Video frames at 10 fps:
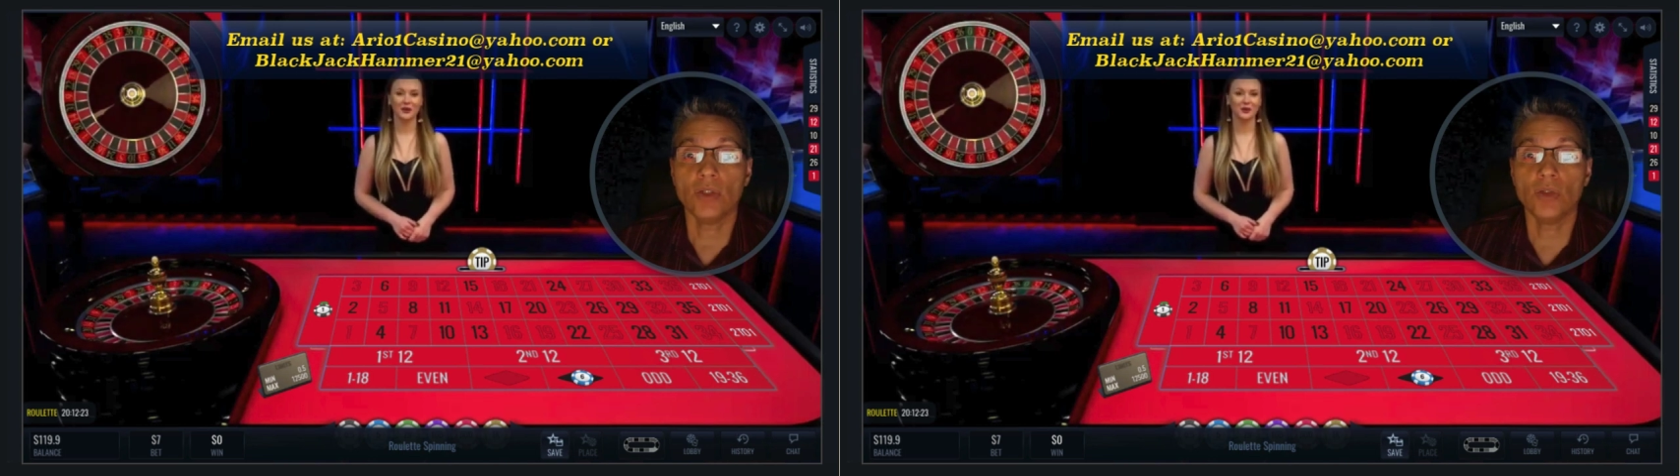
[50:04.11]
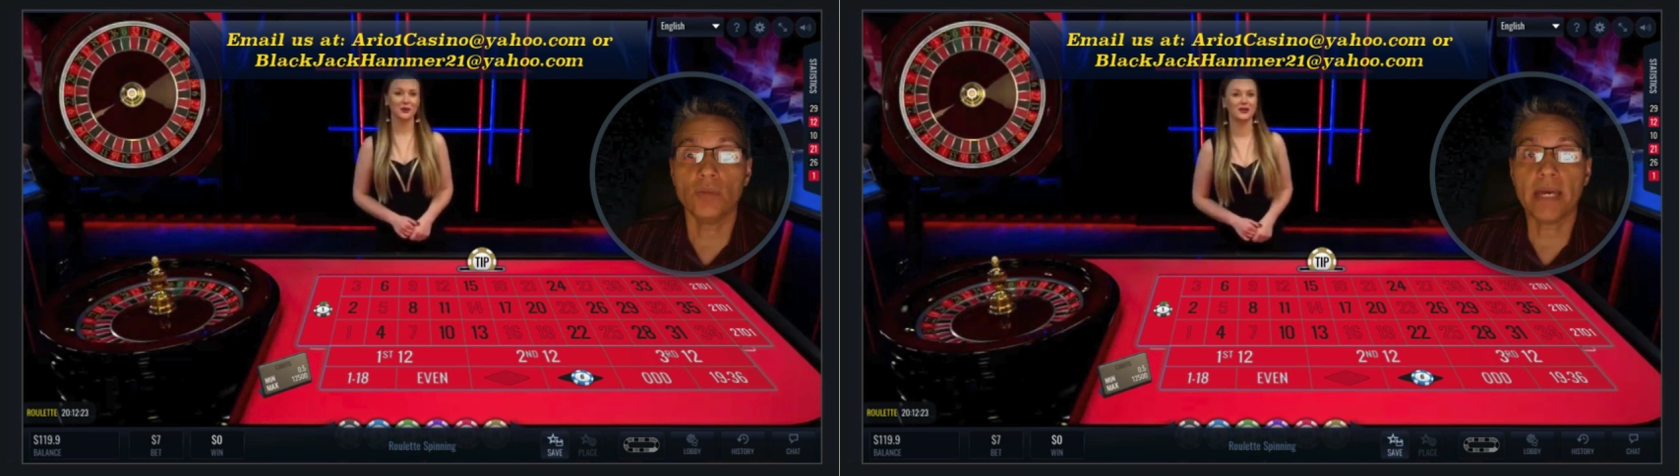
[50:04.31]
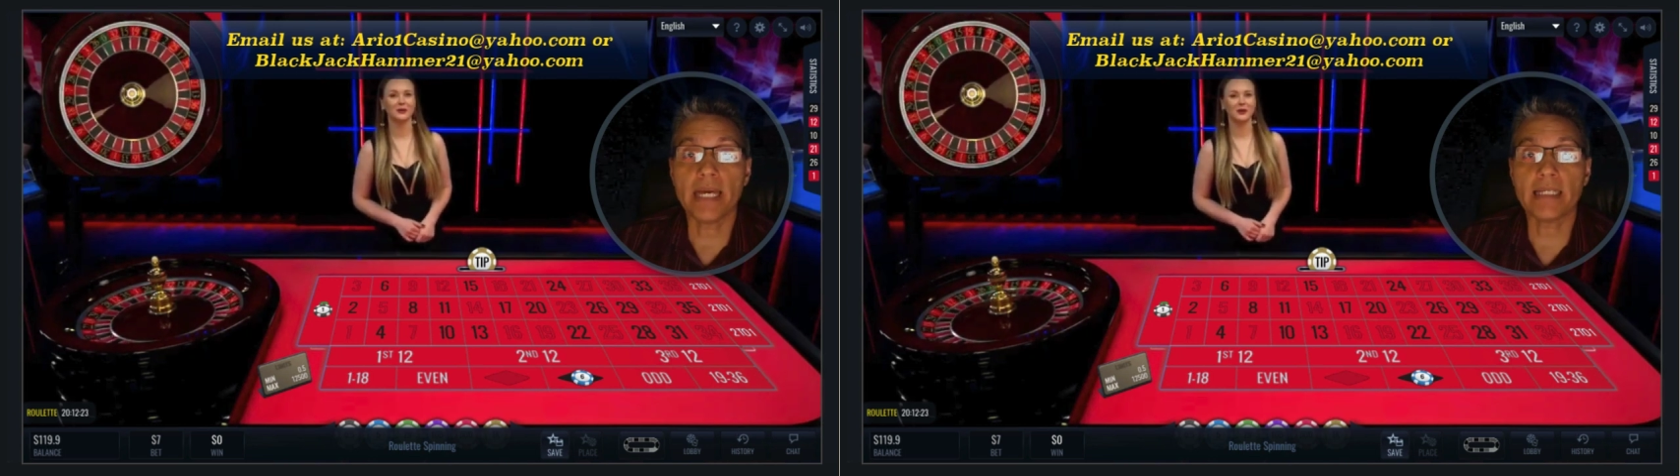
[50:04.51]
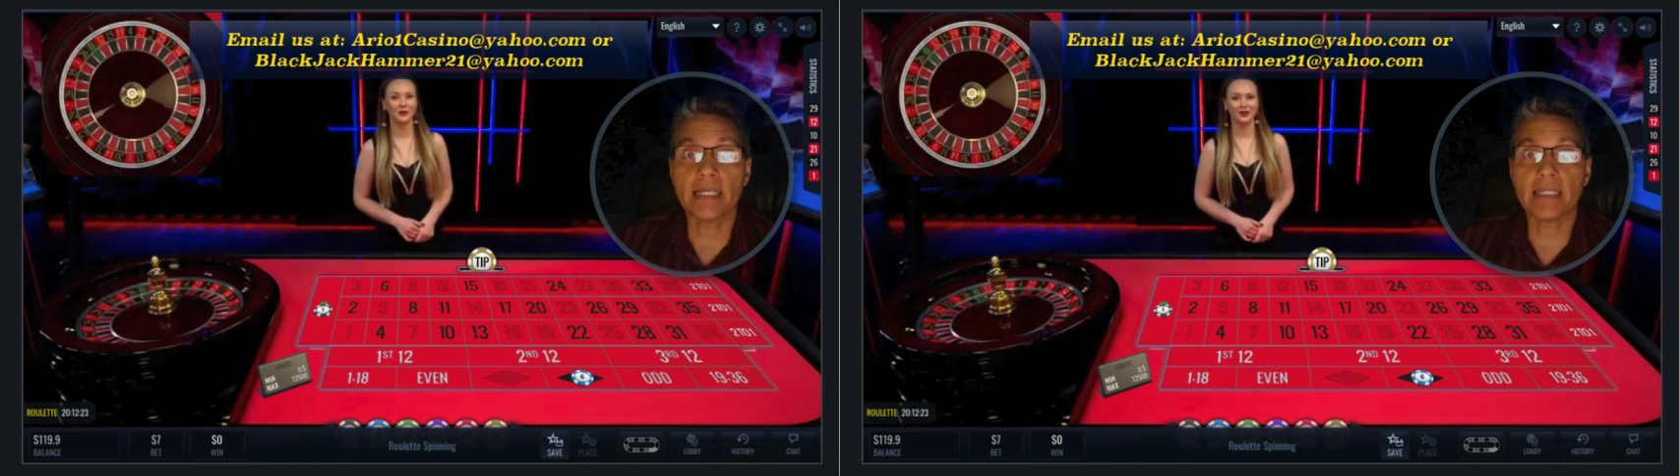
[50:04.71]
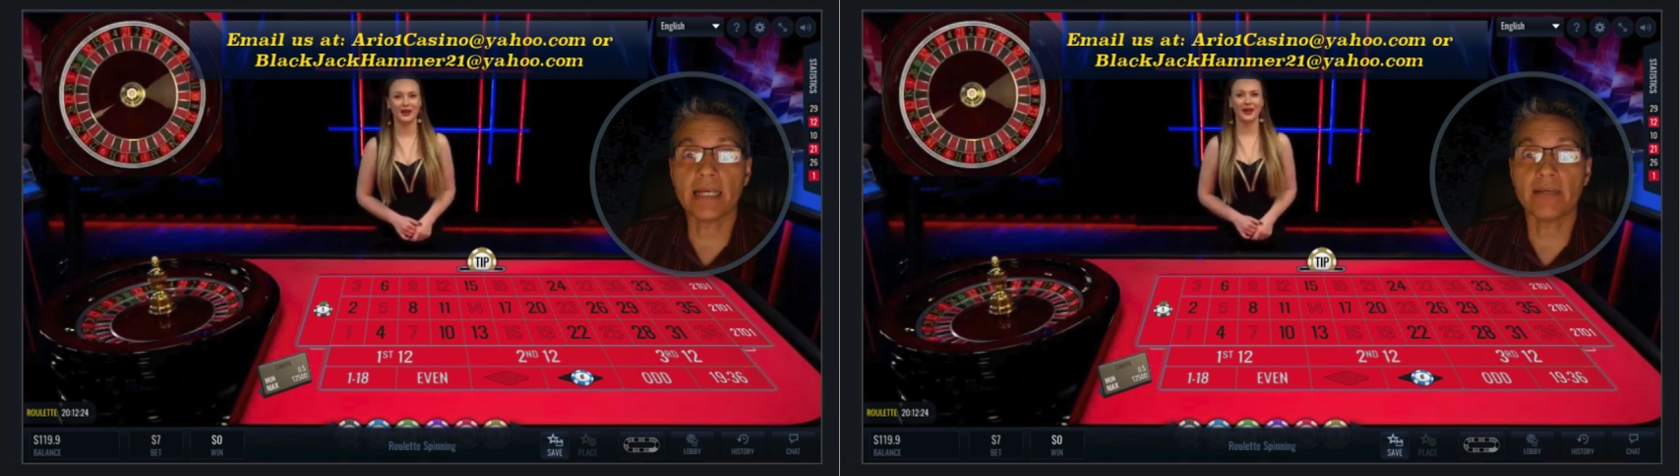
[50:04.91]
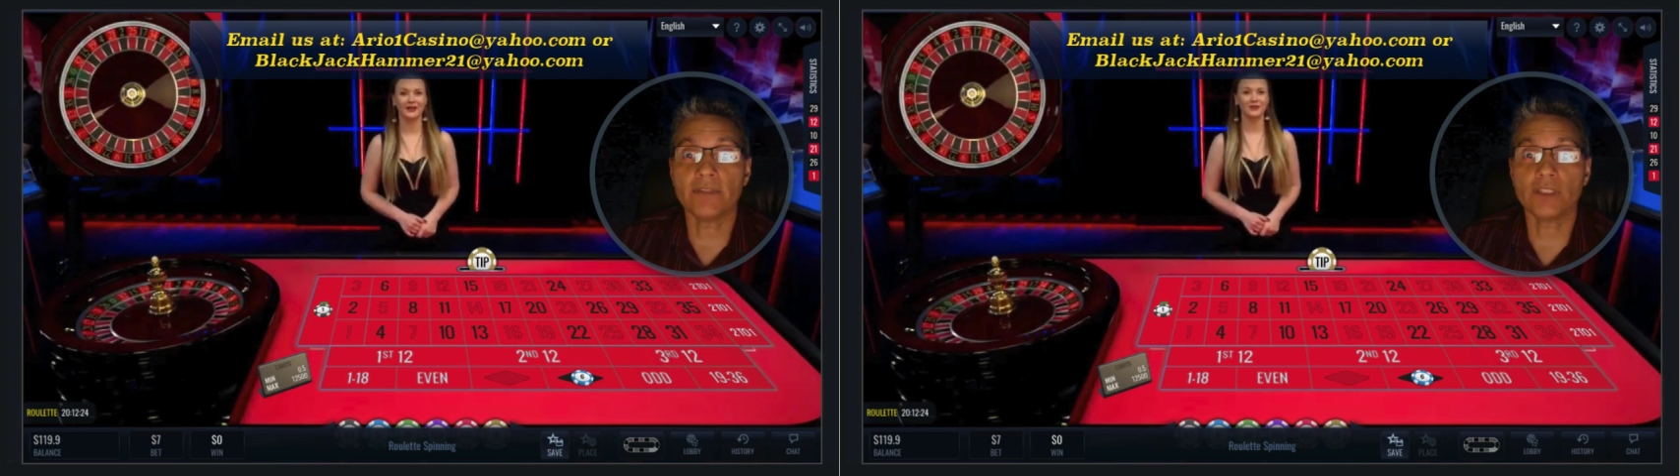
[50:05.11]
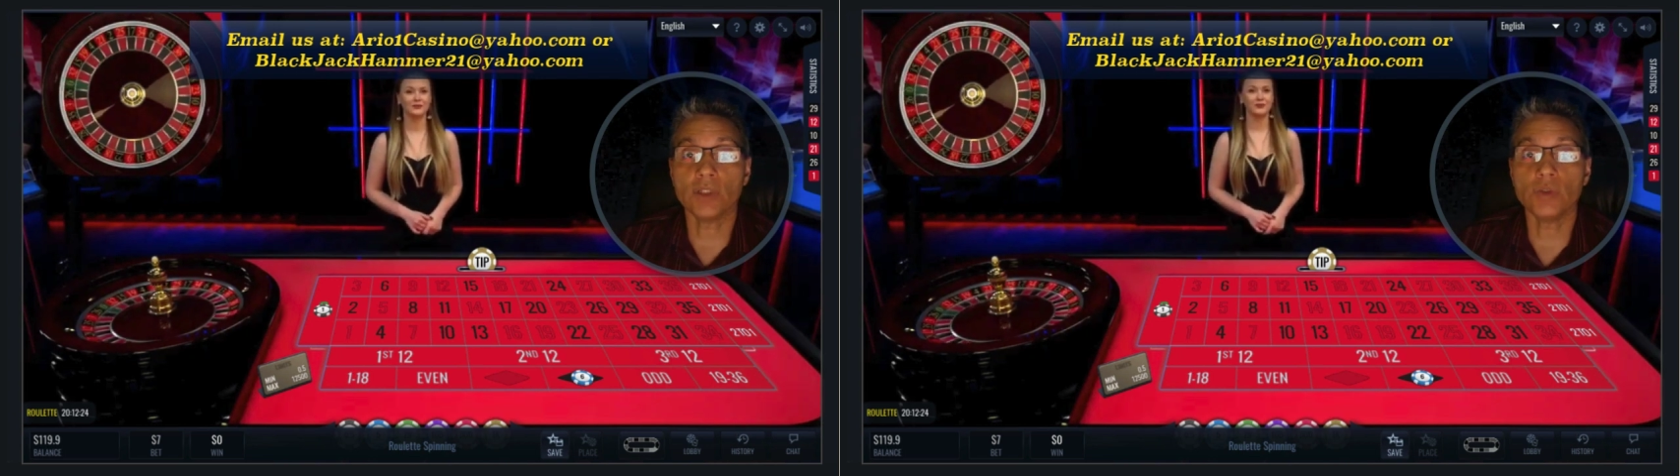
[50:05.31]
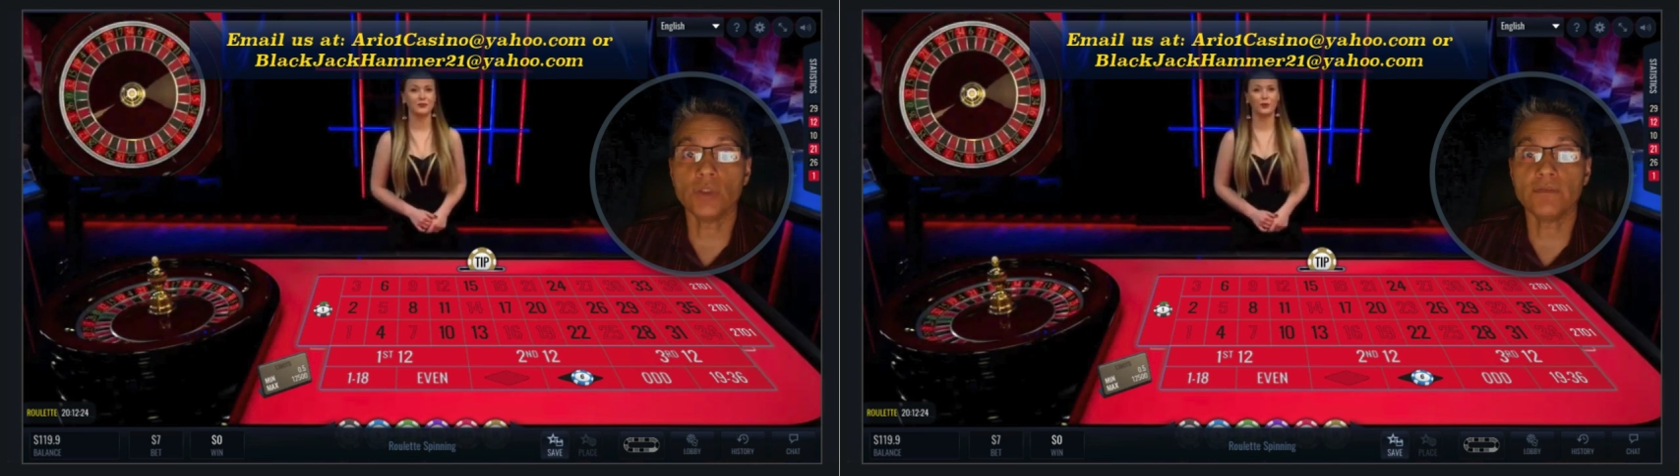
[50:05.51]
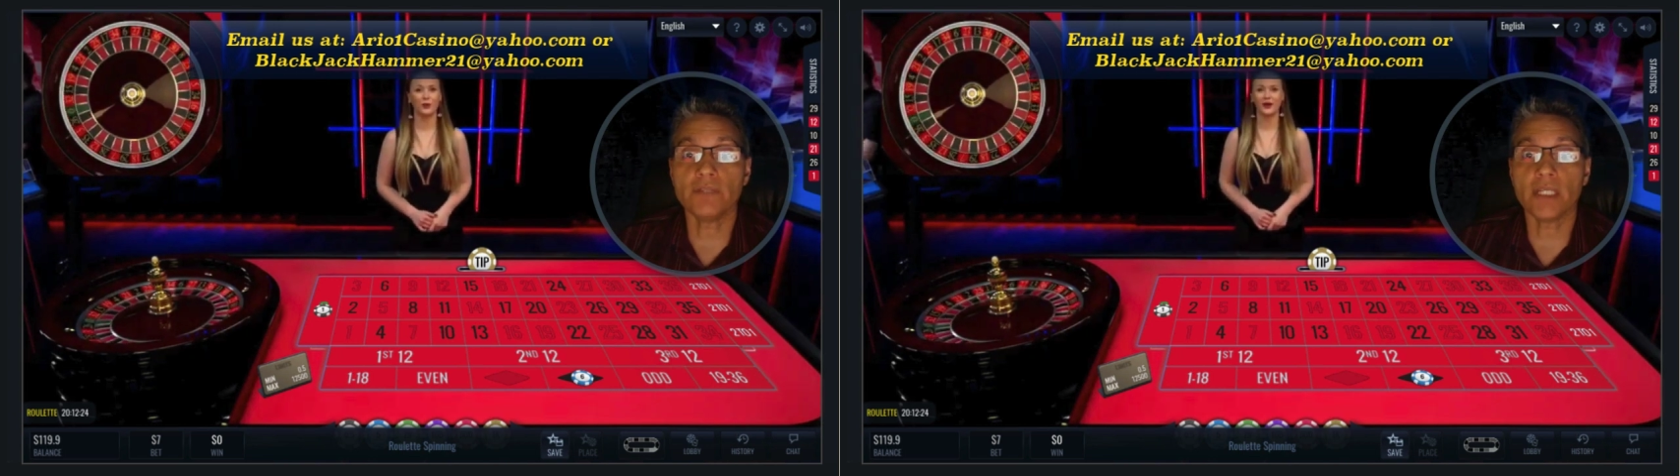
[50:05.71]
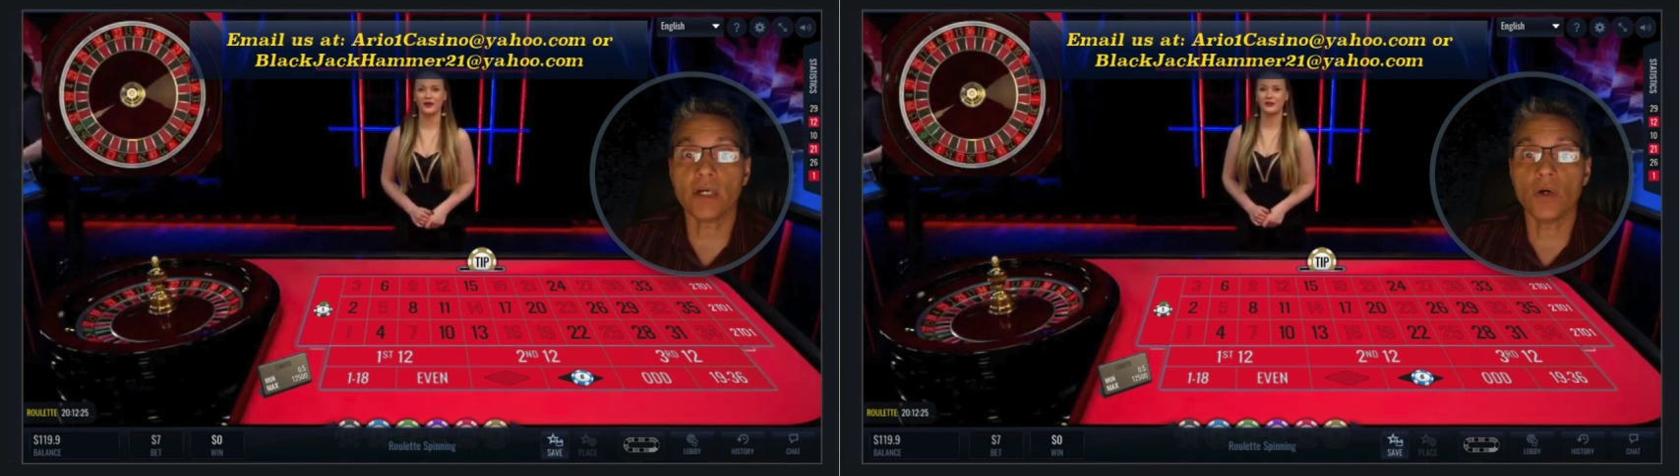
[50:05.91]
you make, and then if it's a losing
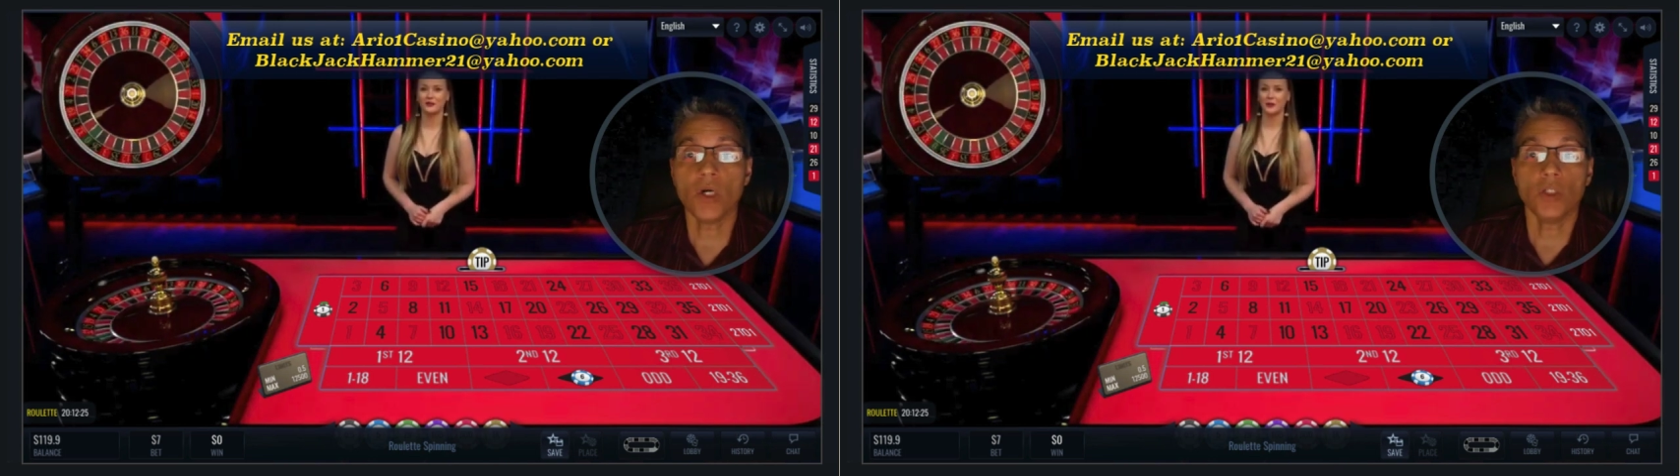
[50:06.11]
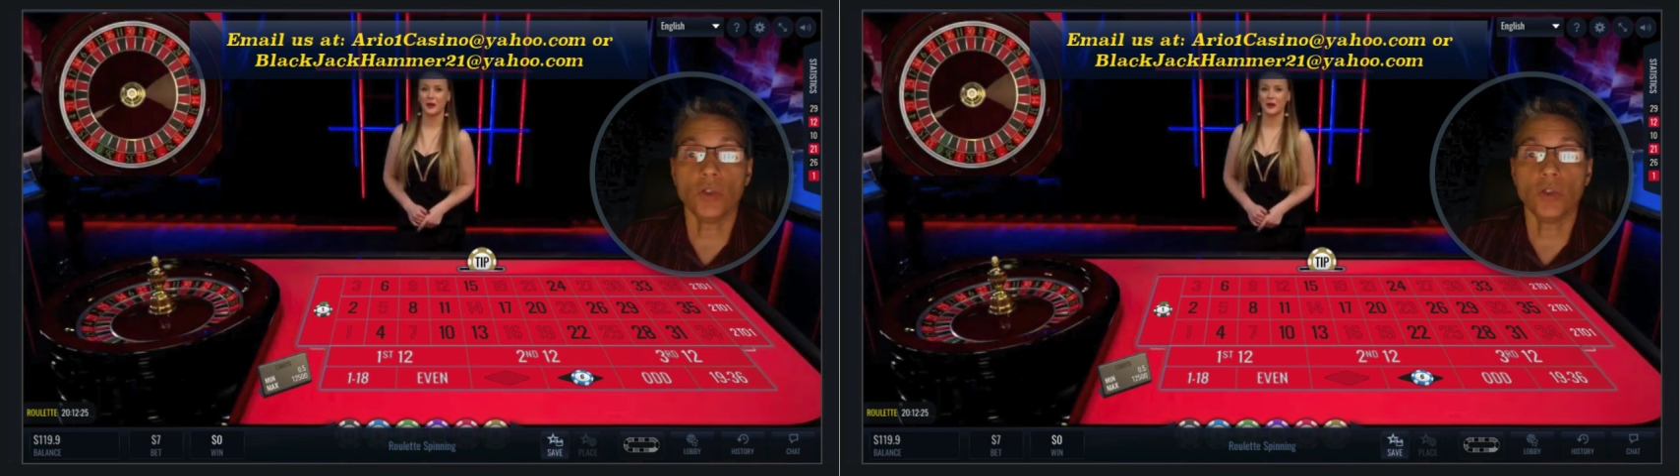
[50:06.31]
video,